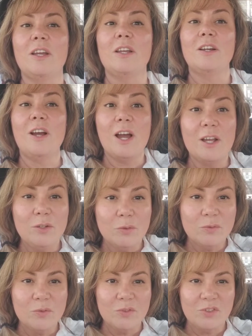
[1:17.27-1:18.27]
kind
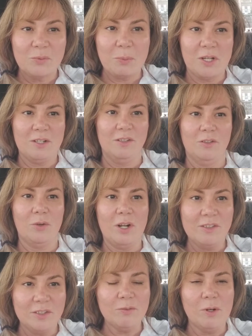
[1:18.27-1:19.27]
of spend the
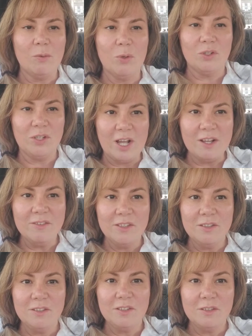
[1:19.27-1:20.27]
rest of our
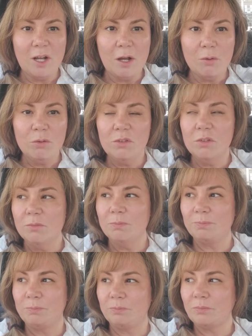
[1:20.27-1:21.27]
lives in this house.
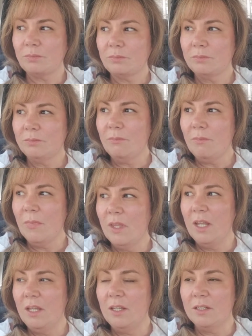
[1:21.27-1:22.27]

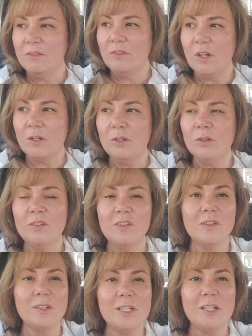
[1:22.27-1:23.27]
And we are not
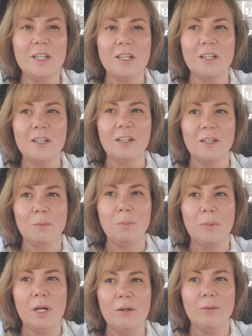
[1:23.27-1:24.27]
thinking
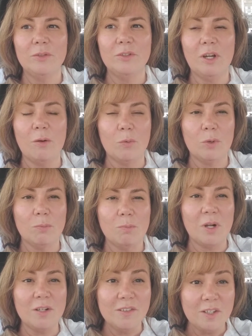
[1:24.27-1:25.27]
about our
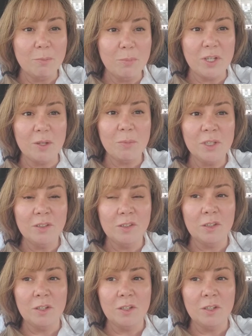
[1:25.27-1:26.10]
monthly payments.